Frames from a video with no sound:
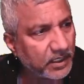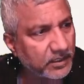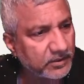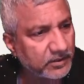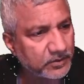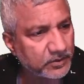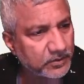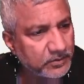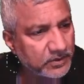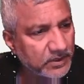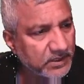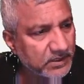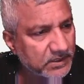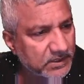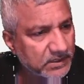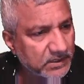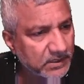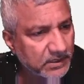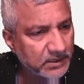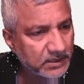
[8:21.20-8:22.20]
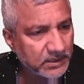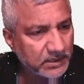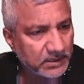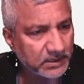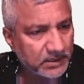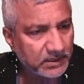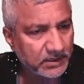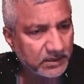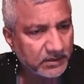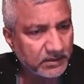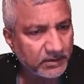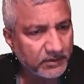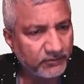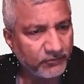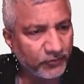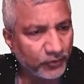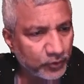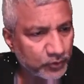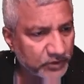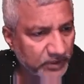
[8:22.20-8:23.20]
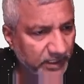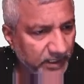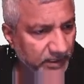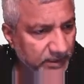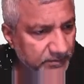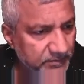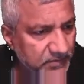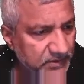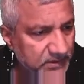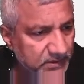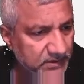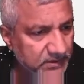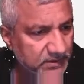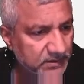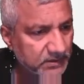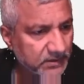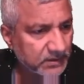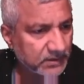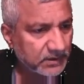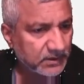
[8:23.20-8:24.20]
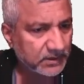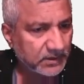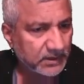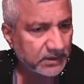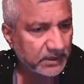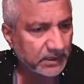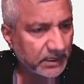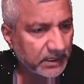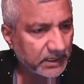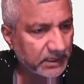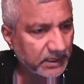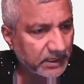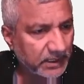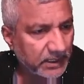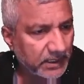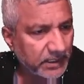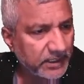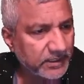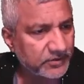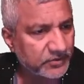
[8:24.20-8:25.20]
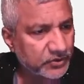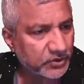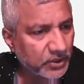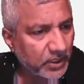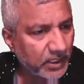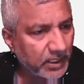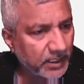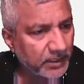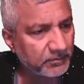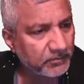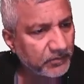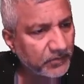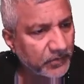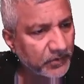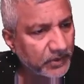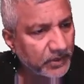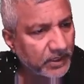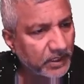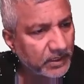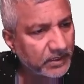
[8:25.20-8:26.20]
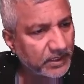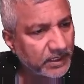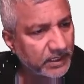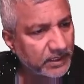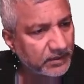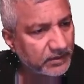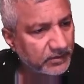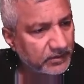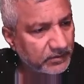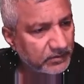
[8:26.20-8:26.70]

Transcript: to do this 4 times, and each time you got to get